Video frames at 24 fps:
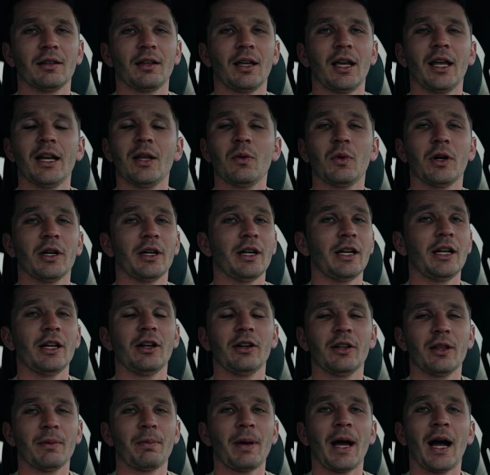anywhere
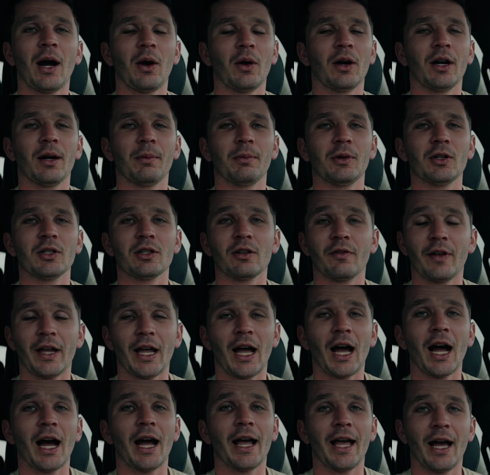near the power numbers of a
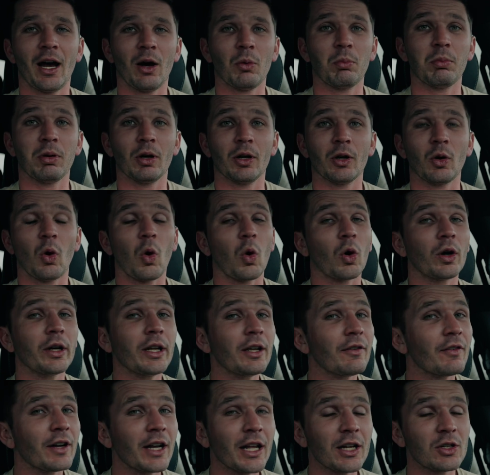high output or
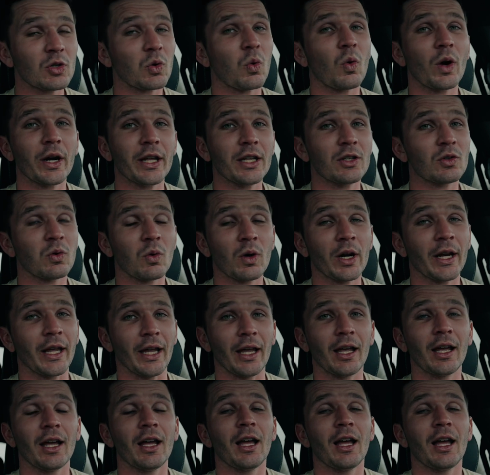even a 2020.